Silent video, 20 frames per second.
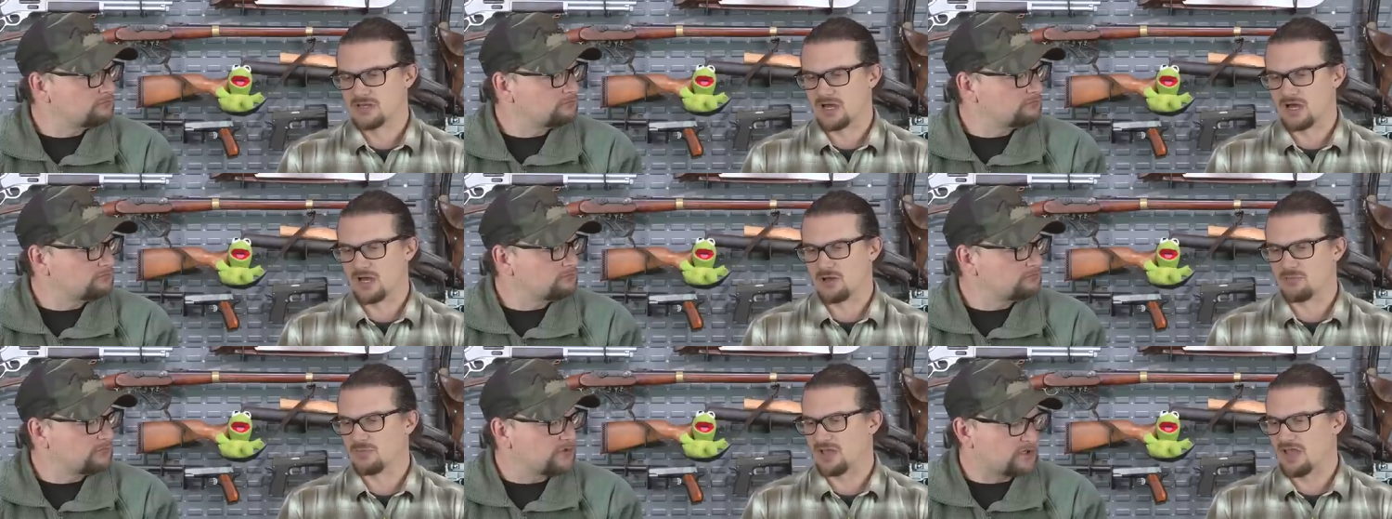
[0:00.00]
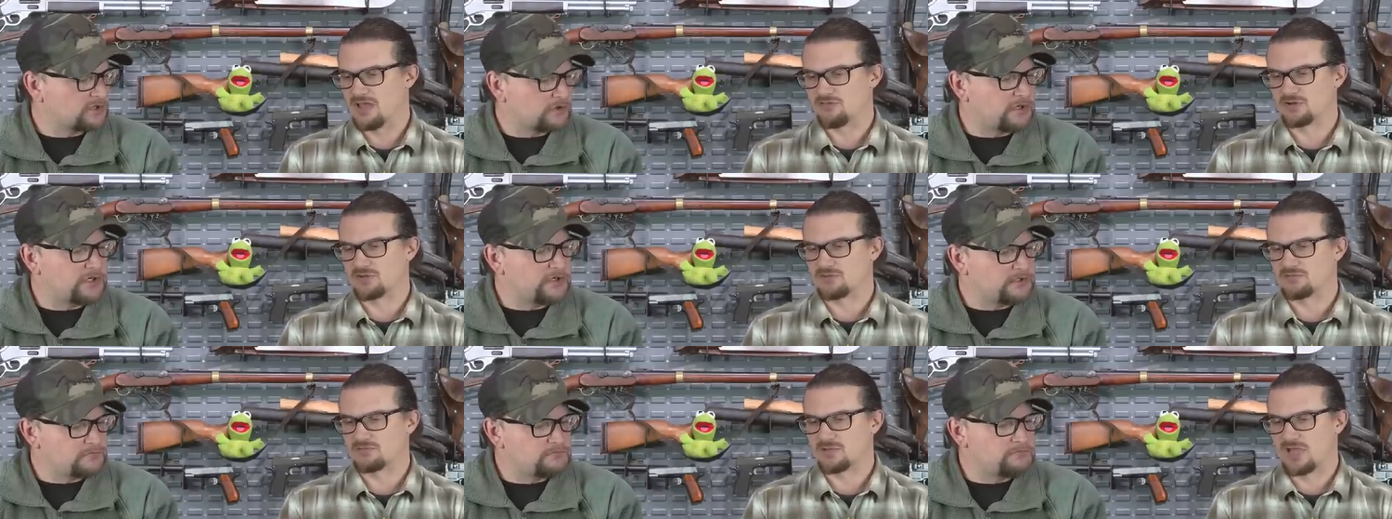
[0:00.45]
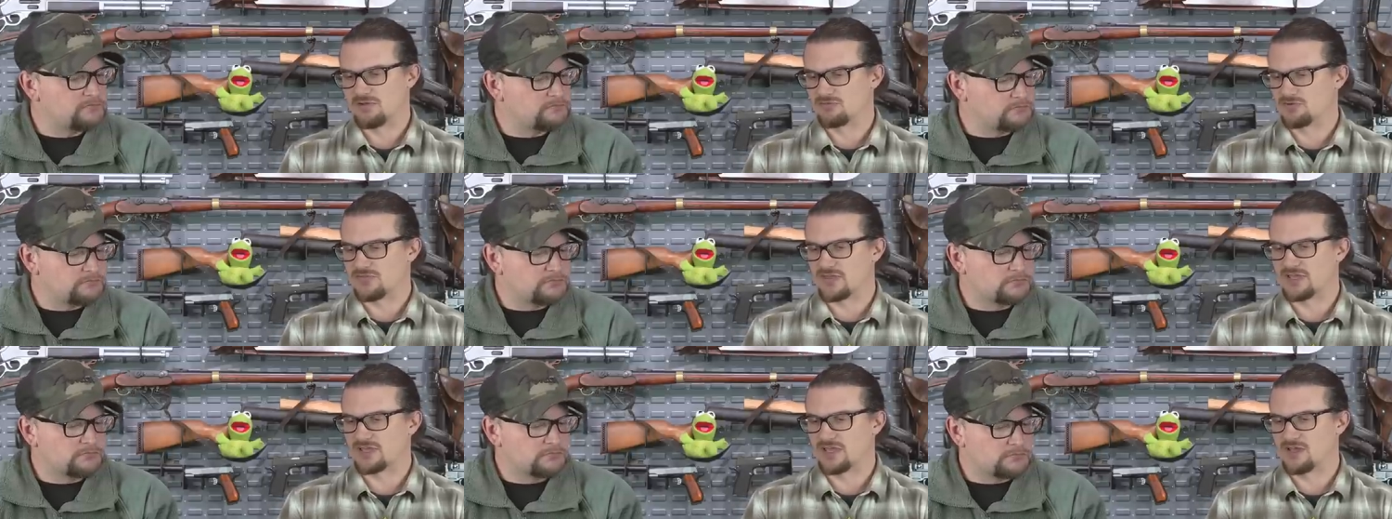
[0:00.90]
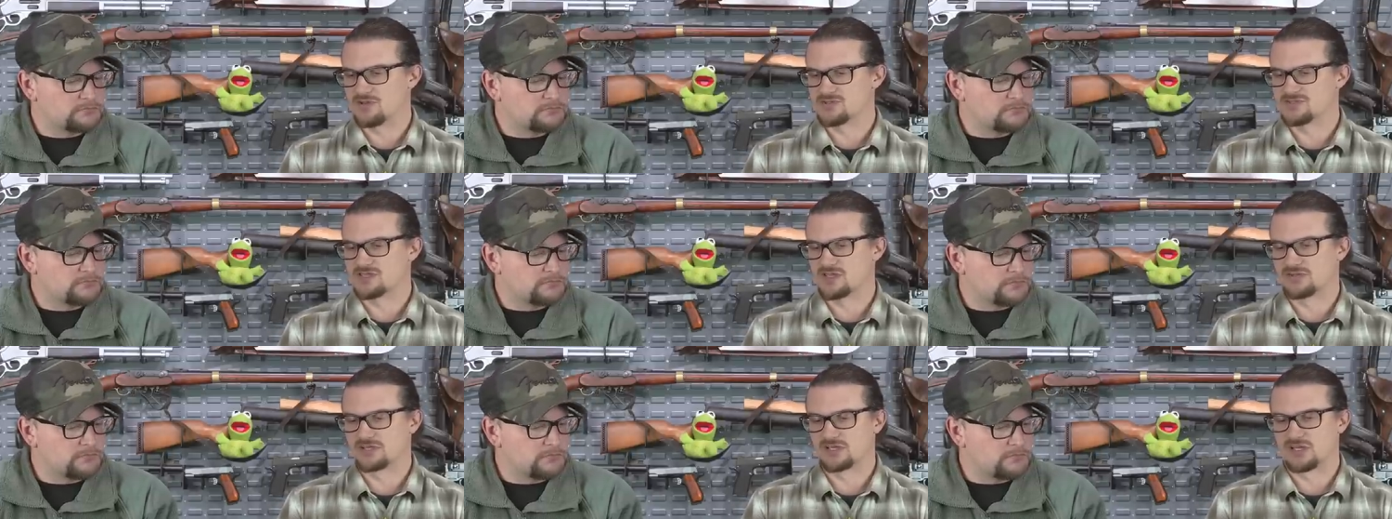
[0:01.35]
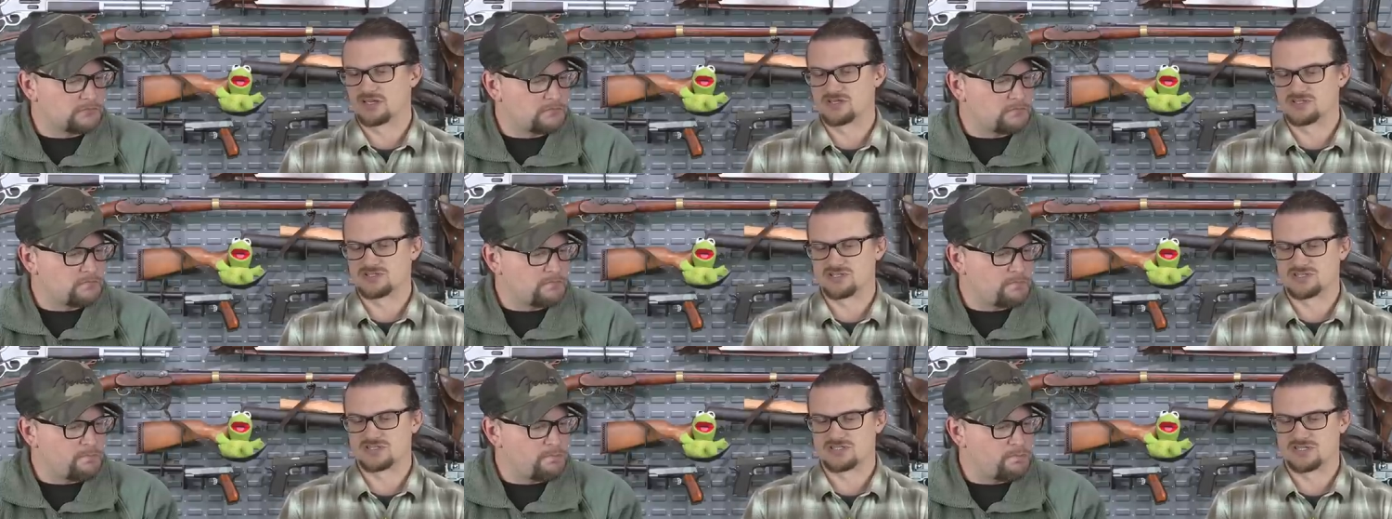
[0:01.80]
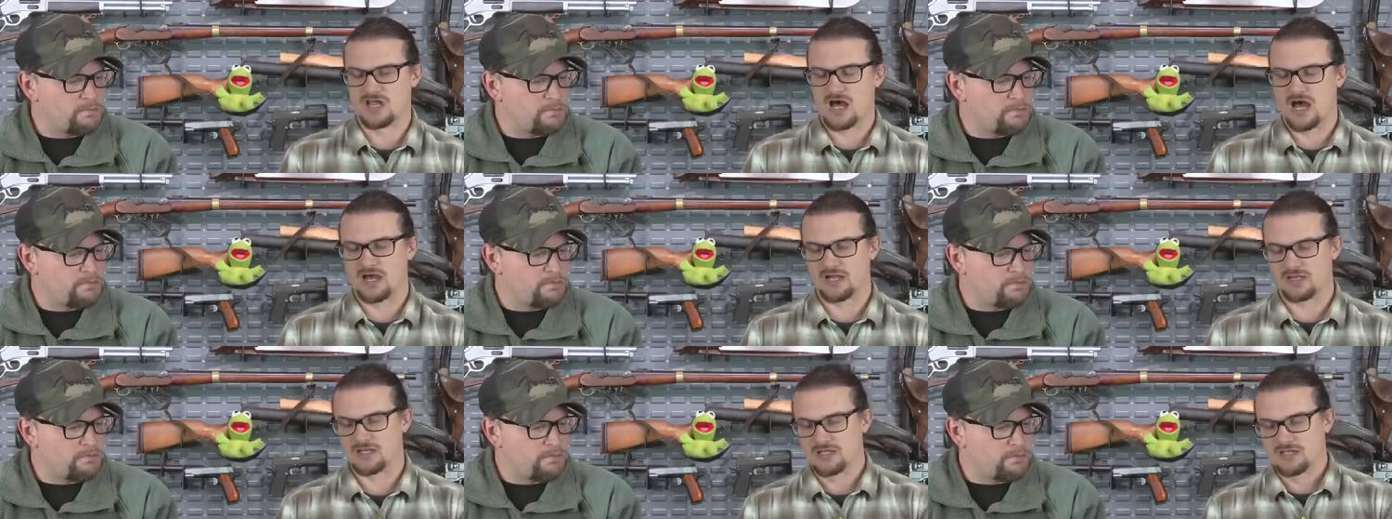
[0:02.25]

Speaker 1: Um, every everything else on the gun is just stock.